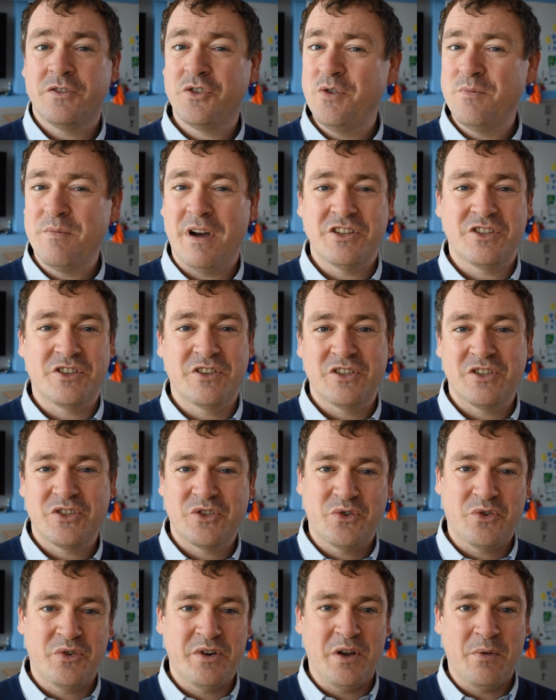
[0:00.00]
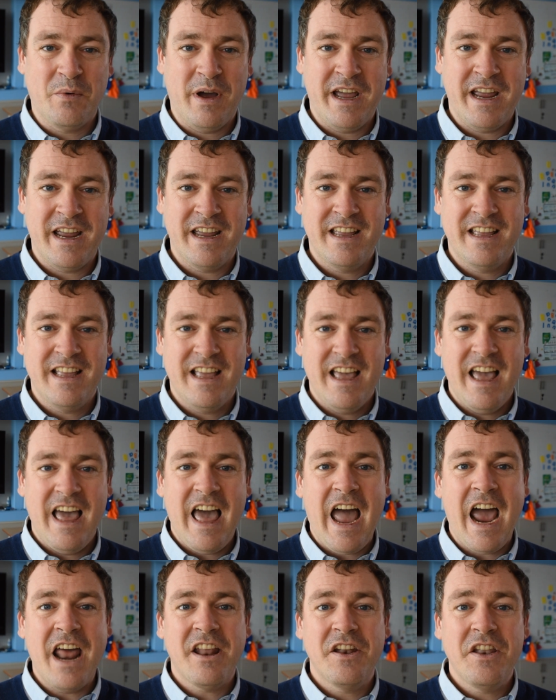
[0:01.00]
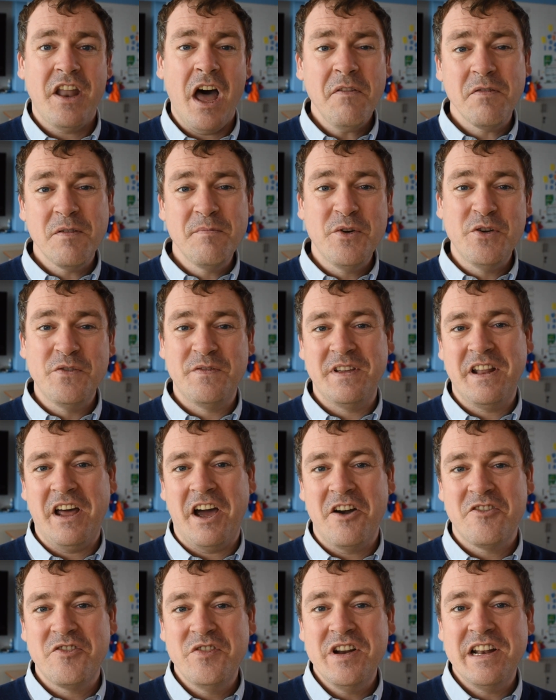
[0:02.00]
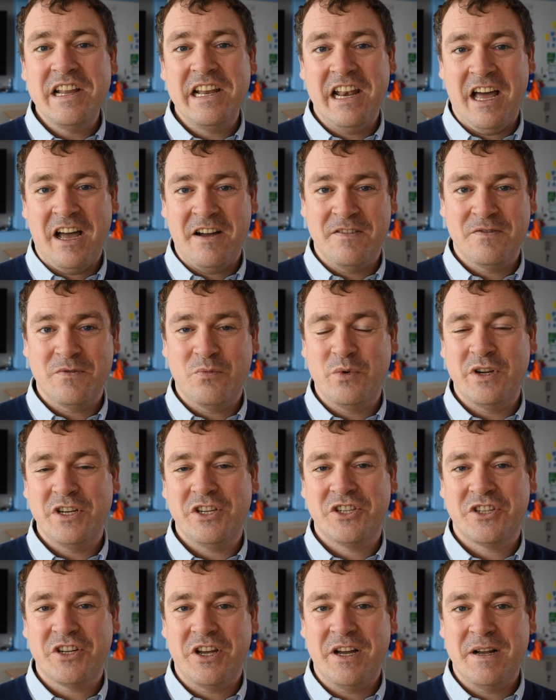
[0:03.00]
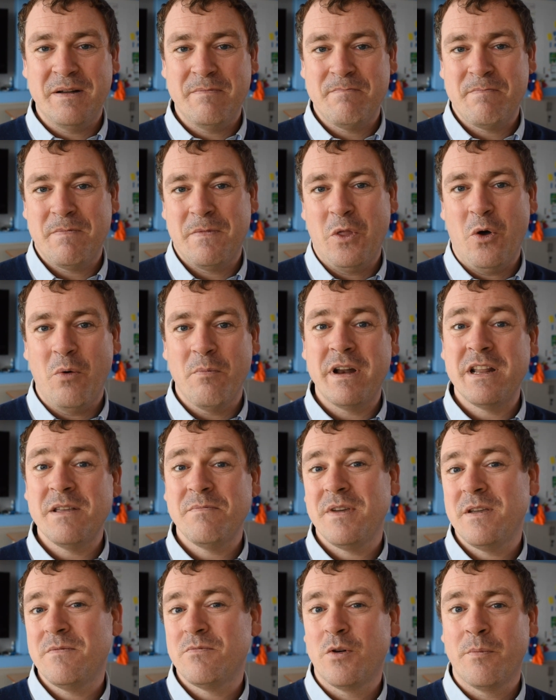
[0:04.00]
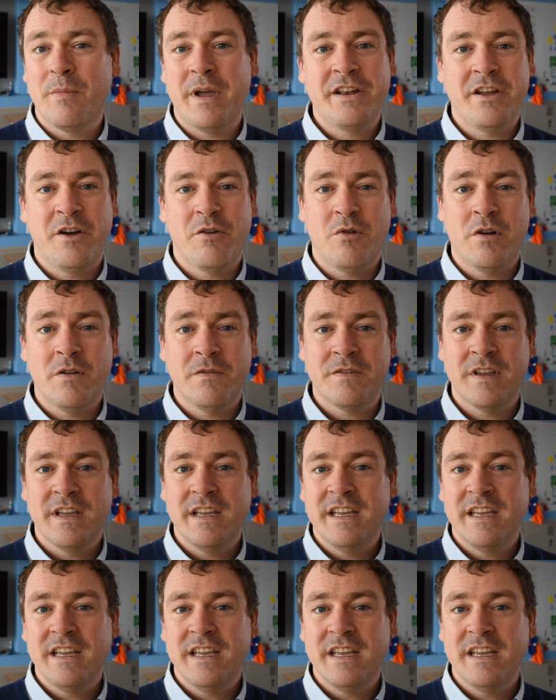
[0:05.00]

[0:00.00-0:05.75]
too much of the story away. And another movie that I really love, which not many people may know of,